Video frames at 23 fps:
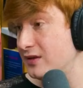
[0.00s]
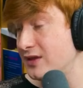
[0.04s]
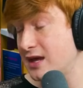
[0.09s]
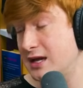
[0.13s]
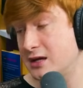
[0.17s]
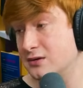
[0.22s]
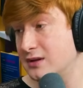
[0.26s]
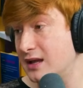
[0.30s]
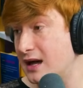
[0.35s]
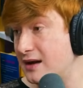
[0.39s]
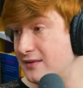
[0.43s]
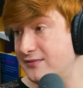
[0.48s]

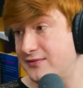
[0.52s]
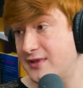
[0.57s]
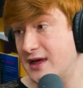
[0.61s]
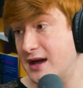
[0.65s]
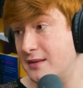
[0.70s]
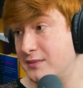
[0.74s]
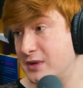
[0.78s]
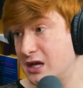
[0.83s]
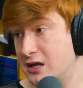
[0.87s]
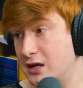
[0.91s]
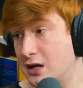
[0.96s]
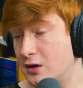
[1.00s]
you love
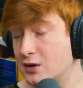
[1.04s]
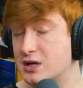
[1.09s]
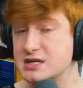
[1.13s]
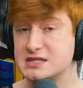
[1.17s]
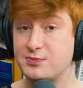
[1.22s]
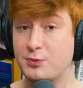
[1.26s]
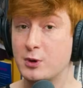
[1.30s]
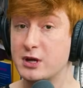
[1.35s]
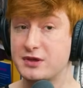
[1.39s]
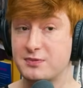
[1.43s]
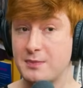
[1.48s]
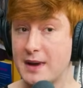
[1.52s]
them, because
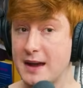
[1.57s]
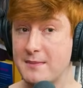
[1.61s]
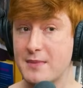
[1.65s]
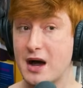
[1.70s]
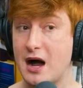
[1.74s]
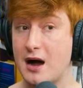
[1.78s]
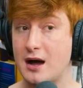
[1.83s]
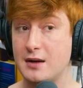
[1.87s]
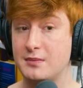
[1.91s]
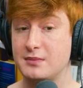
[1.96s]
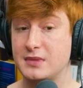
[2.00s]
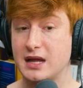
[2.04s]
with my
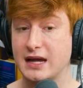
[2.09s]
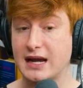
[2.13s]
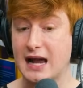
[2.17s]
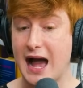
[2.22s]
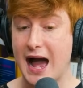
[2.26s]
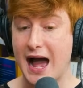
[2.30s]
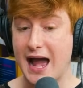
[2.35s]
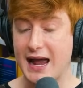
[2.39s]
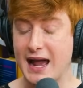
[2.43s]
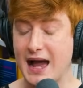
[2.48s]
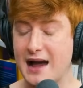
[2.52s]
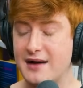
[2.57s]
mom, like
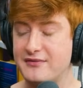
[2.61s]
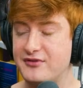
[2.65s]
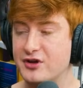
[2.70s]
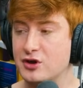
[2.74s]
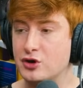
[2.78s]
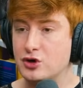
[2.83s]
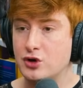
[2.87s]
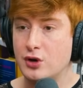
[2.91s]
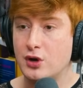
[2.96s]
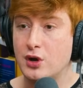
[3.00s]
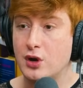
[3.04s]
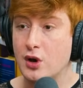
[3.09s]
I have
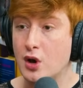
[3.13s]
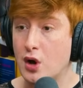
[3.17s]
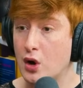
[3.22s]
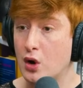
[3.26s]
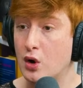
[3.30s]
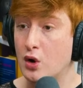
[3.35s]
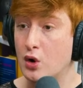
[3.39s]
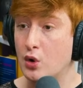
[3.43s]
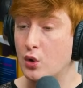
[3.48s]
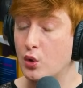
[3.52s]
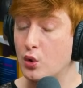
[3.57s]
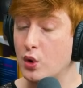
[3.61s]

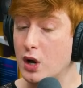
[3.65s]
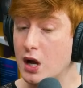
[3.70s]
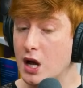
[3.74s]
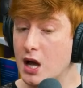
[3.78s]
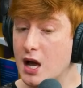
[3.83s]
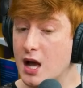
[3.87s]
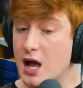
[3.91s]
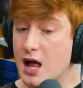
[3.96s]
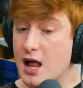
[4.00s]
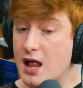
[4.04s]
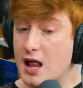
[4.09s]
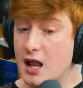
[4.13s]
no
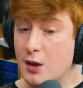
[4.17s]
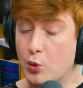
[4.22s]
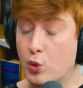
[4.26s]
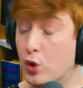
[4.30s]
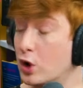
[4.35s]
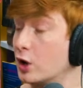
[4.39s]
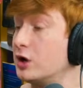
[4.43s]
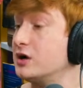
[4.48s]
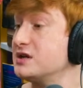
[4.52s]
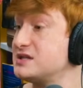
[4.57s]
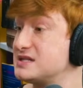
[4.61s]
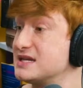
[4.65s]

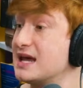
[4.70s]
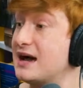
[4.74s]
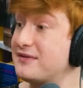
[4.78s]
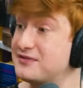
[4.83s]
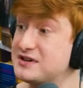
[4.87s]
words left